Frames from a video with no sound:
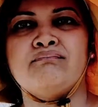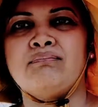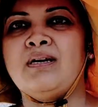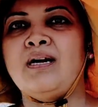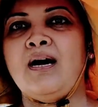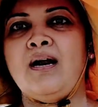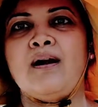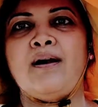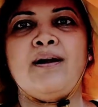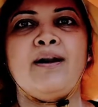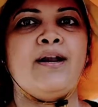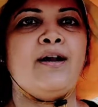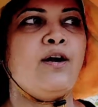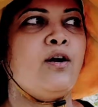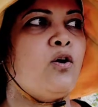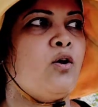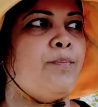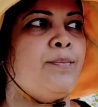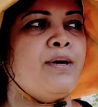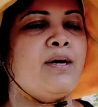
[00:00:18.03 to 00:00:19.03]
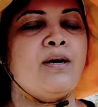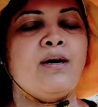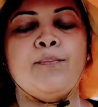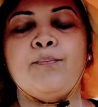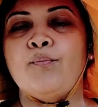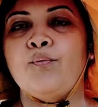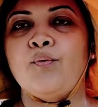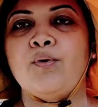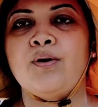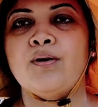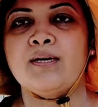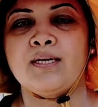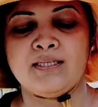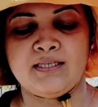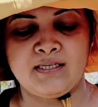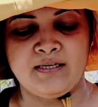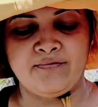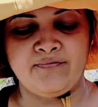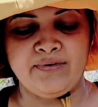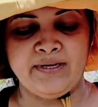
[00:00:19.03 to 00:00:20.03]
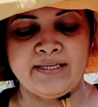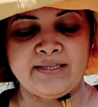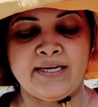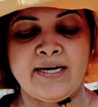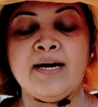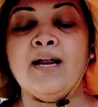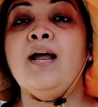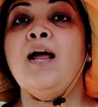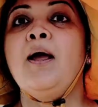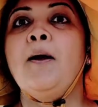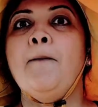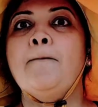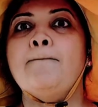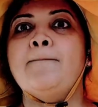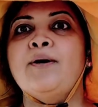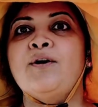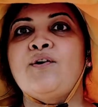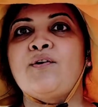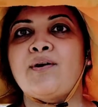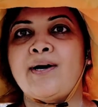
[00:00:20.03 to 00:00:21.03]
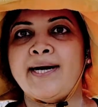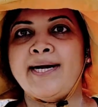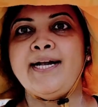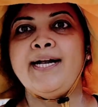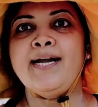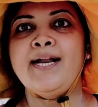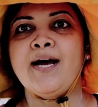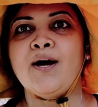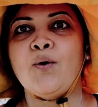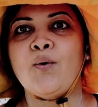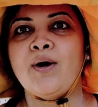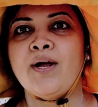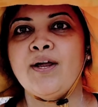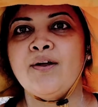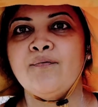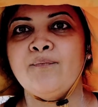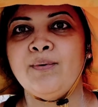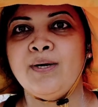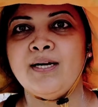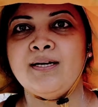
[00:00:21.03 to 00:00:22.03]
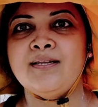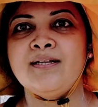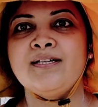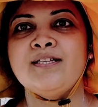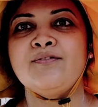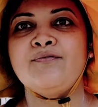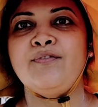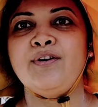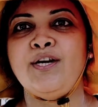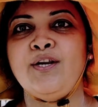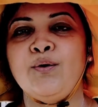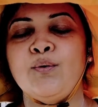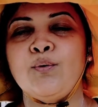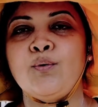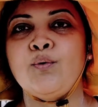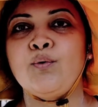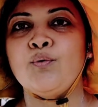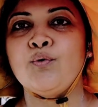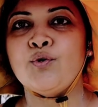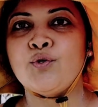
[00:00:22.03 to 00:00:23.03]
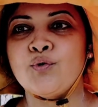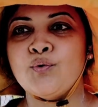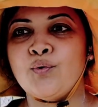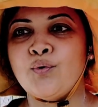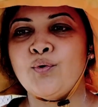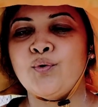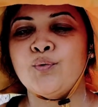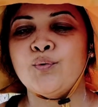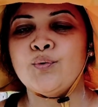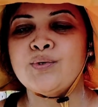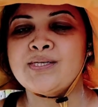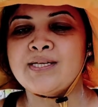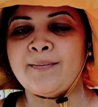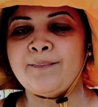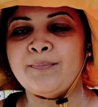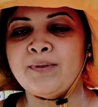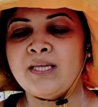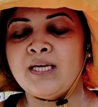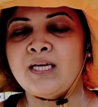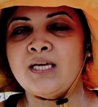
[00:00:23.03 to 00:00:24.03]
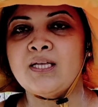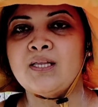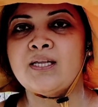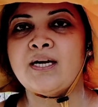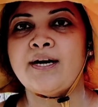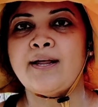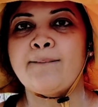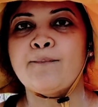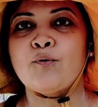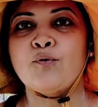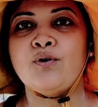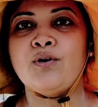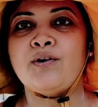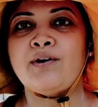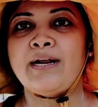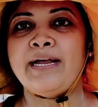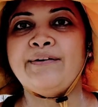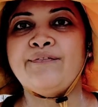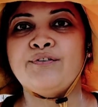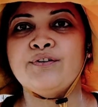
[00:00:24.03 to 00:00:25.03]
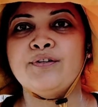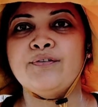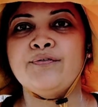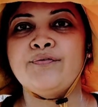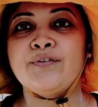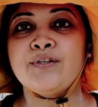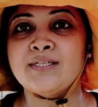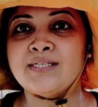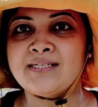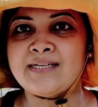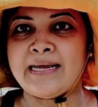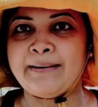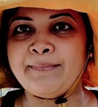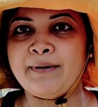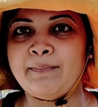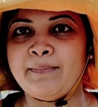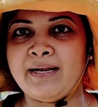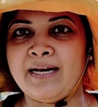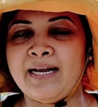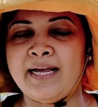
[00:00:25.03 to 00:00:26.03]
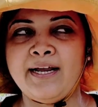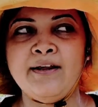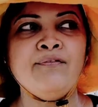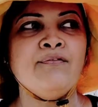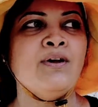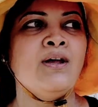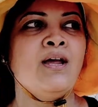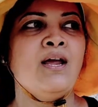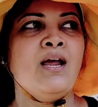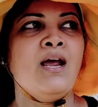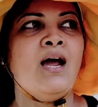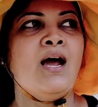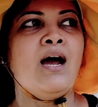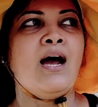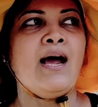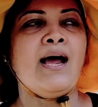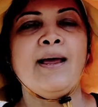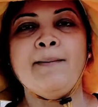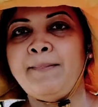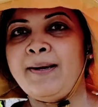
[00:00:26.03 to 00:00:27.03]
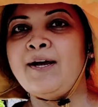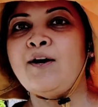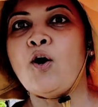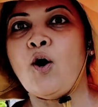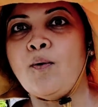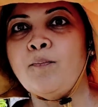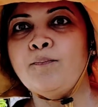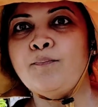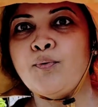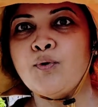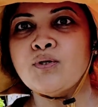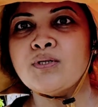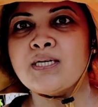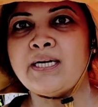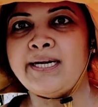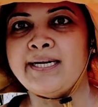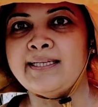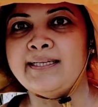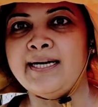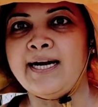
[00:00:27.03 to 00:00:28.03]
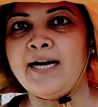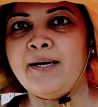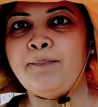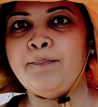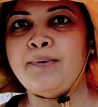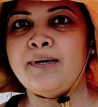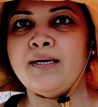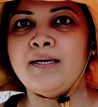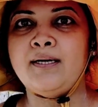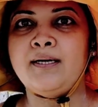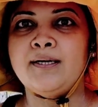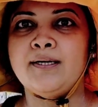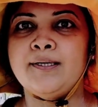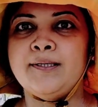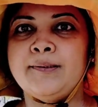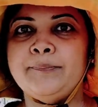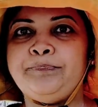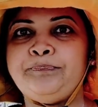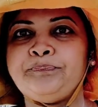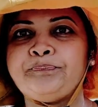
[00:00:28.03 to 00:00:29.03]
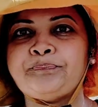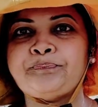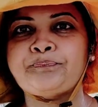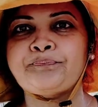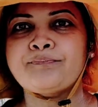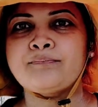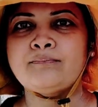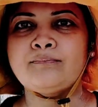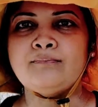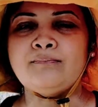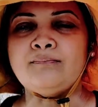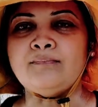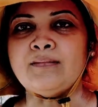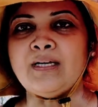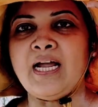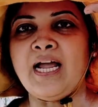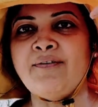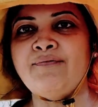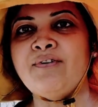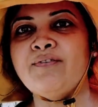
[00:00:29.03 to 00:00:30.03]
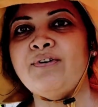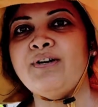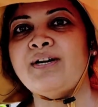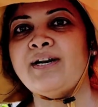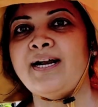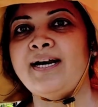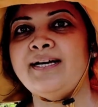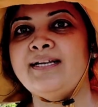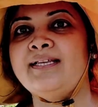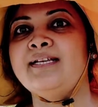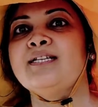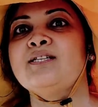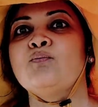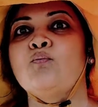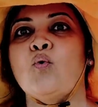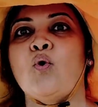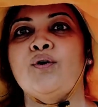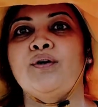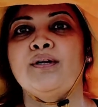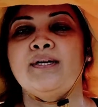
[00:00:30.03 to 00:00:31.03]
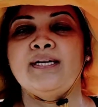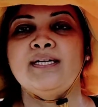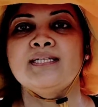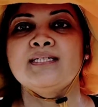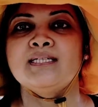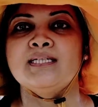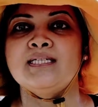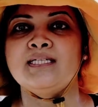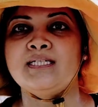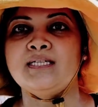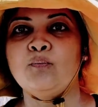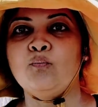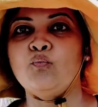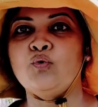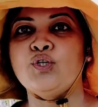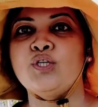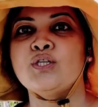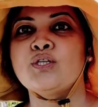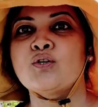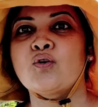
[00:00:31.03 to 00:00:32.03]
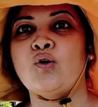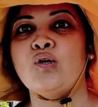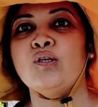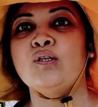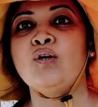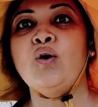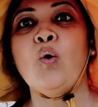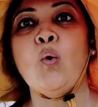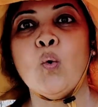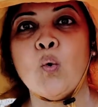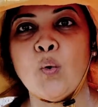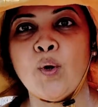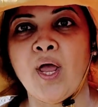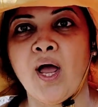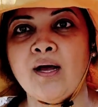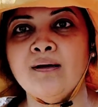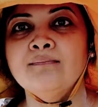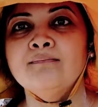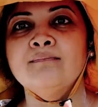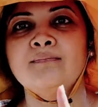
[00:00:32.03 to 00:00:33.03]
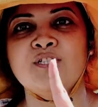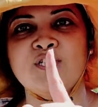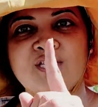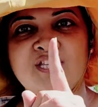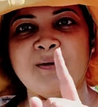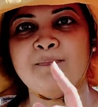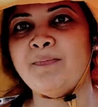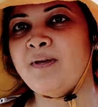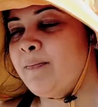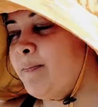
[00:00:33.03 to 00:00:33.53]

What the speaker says: gardening, topping up work, and stuff like that. But right now, I have made this video to show you something that I'm going to try for the first time in my life. I make compost like that, but I've never tried this watering system which is called the Oya. Just give me